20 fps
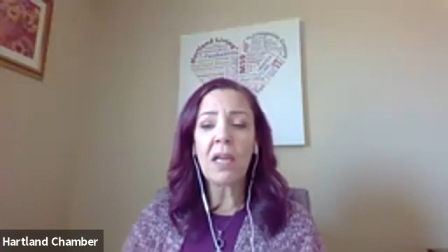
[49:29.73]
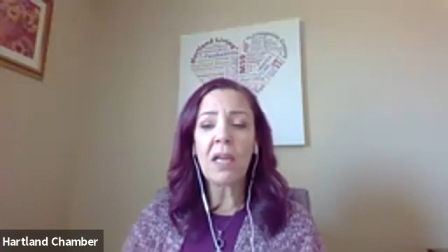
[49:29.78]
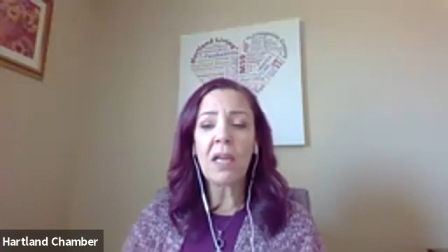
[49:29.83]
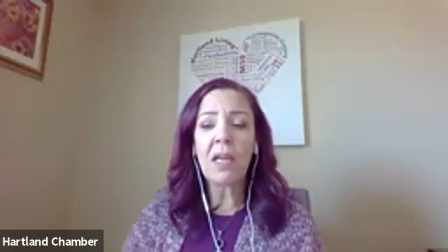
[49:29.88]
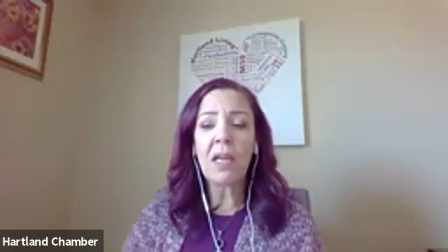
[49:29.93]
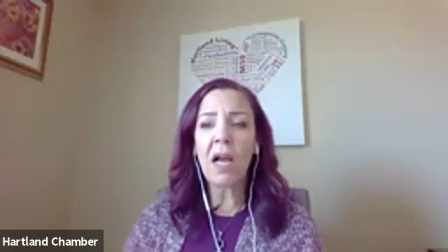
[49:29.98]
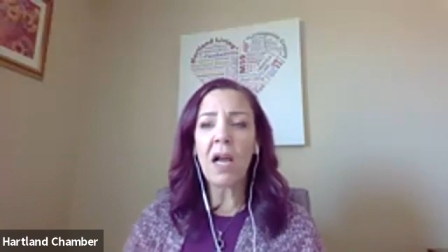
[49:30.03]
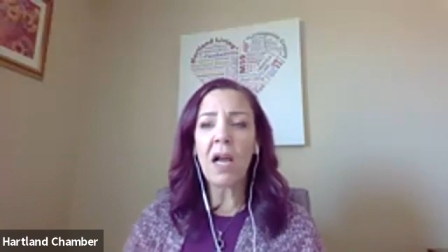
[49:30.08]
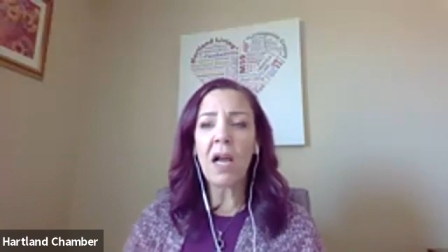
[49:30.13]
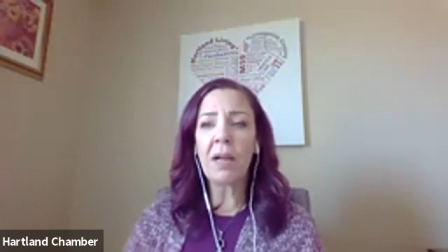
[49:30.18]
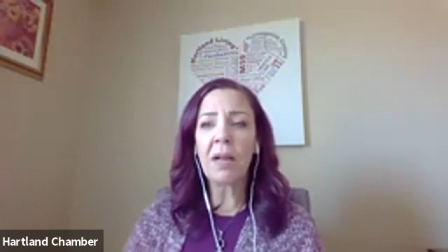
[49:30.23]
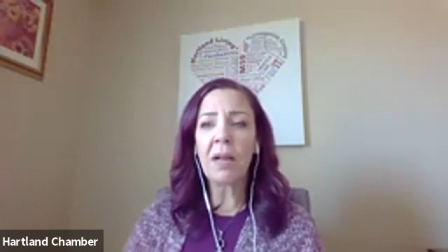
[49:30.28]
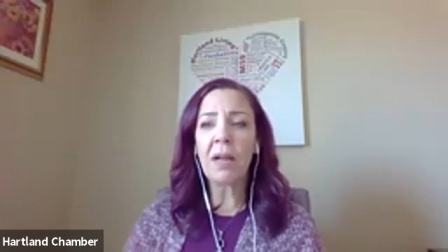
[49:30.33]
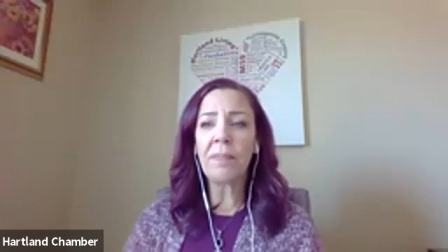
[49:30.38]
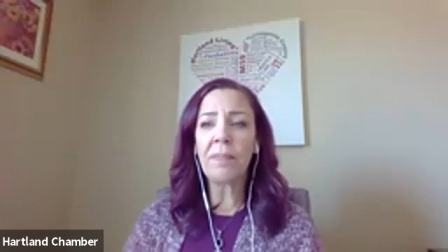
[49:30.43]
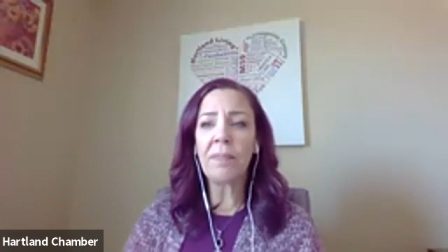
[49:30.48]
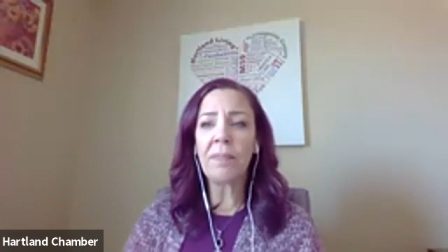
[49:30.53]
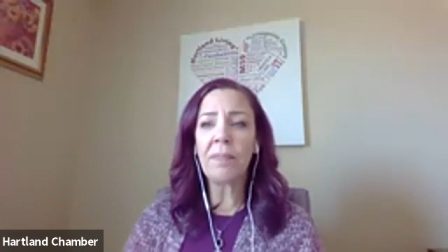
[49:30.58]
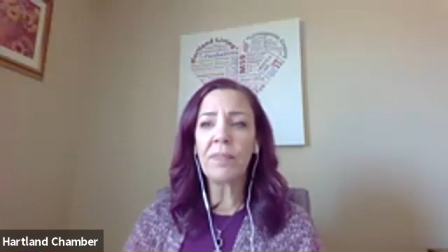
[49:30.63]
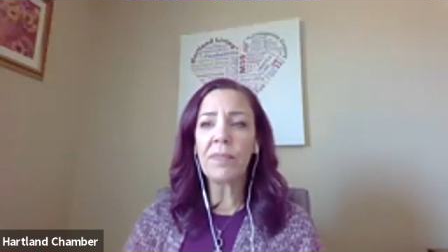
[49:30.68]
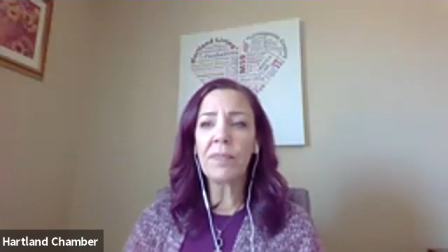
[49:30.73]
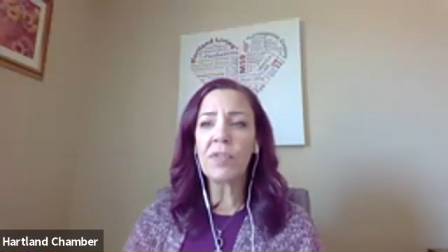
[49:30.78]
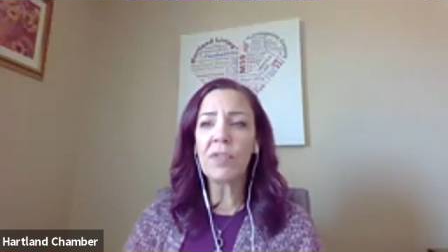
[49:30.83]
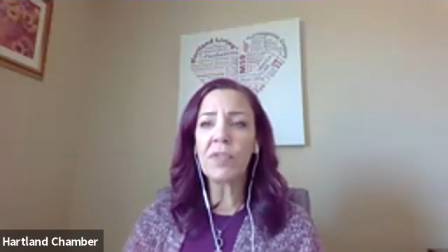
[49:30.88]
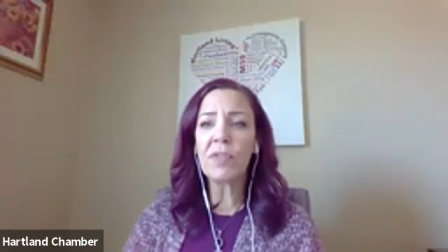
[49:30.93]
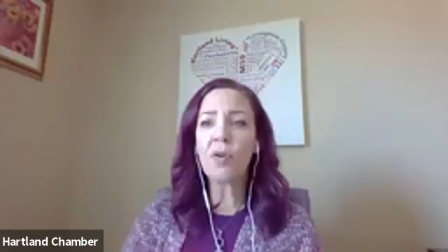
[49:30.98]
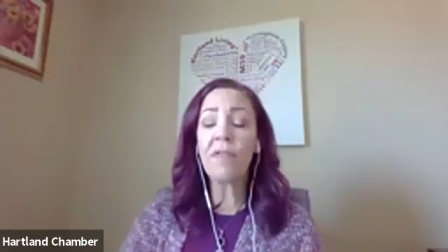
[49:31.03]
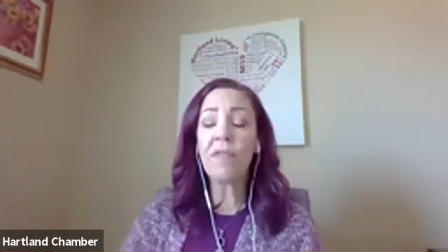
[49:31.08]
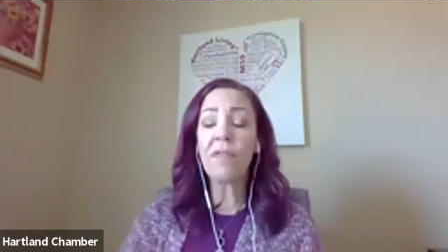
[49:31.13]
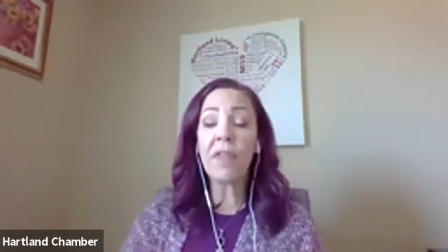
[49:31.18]
So
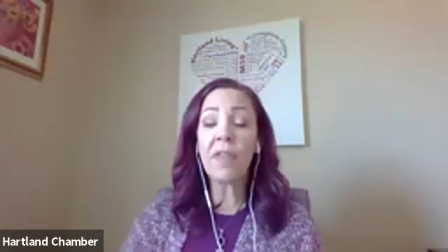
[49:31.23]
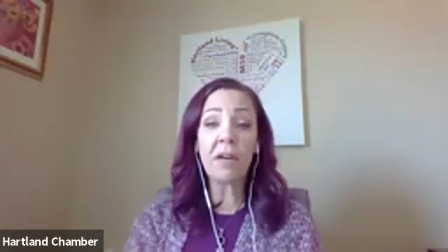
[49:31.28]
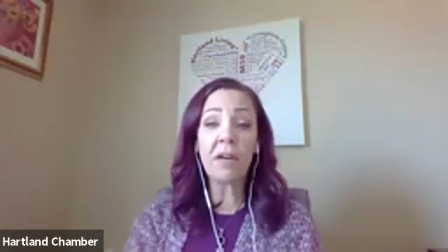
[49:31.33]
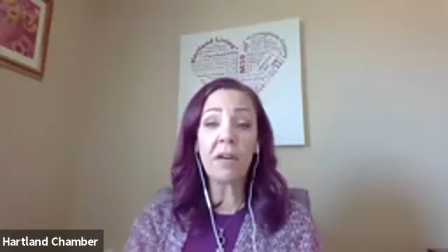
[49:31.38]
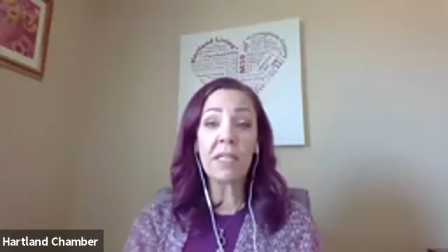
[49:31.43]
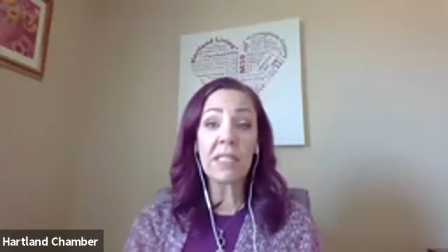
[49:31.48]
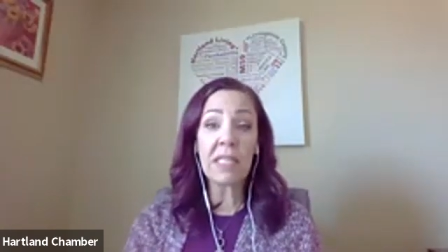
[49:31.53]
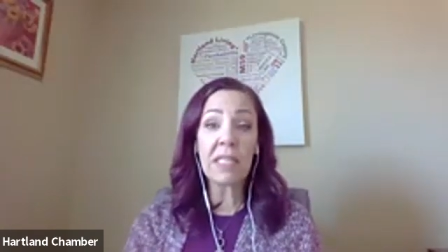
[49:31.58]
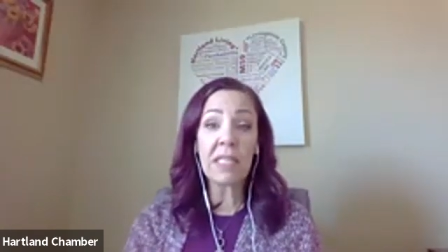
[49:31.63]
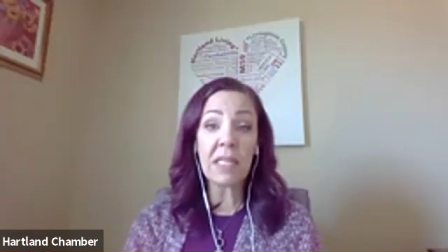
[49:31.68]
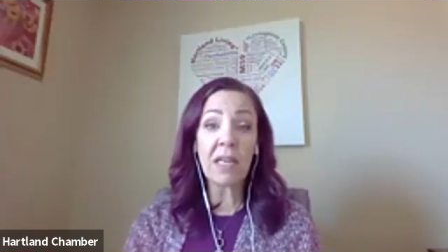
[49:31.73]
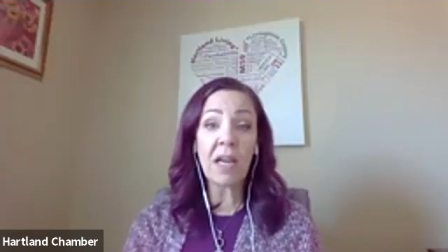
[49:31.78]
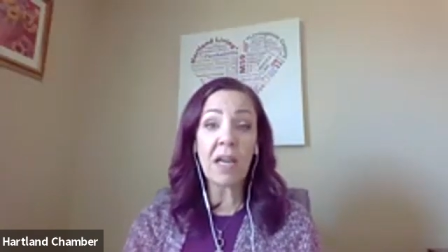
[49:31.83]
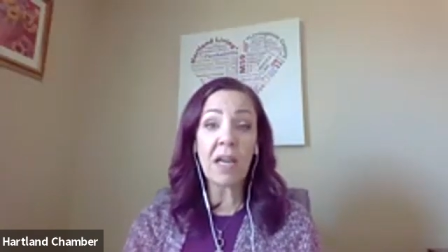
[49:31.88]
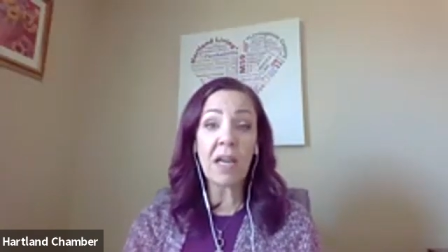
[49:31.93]
if there is a